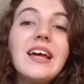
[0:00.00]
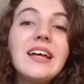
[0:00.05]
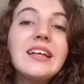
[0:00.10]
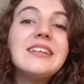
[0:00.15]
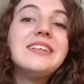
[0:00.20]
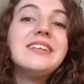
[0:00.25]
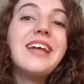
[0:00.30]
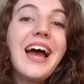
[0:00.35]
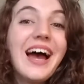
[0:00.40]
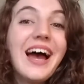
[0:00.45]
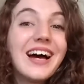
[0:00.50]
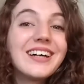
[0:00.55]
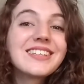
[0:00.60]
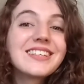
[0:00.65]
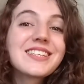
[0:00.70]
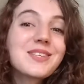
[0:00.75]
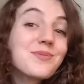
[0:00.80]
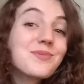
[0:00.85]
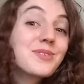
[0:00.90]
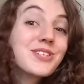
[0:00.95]
Yeah,
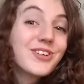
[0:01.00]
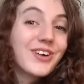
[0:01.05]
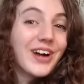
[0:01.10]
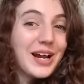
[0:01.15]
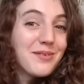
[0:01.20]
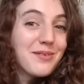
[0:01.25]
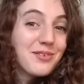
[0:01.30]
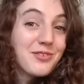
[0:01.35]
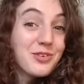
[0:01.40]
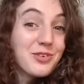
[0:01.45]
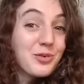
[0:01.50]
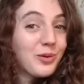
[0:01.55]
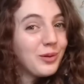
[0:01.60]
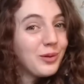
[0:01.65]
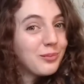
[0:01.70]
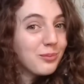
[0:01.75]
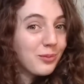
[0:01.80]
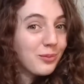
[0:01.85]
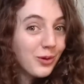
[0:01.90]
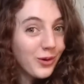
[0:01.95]
subscribe if you want
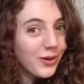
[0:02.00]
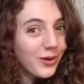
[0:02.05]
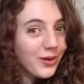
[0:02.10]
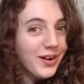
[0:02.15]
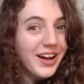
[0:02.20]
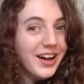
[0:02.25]
more.